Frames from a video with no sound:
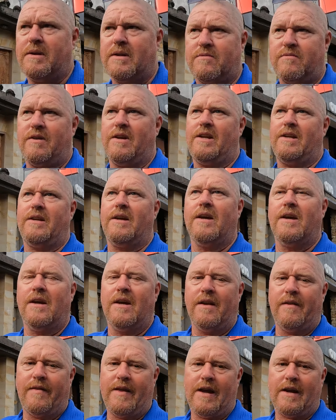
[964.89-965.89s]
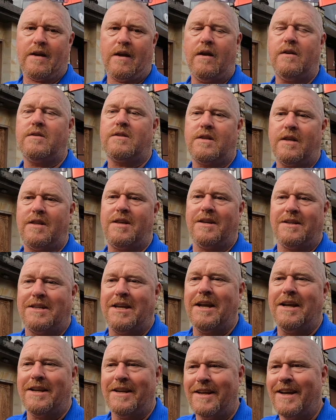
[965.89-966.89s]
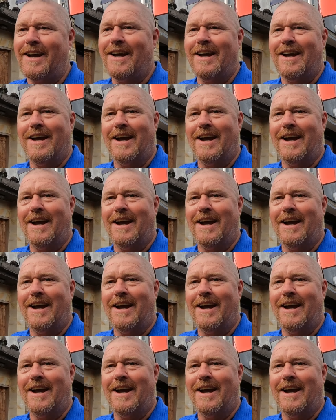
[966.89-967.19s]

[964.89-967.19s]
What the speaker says: but it's really that close to the city.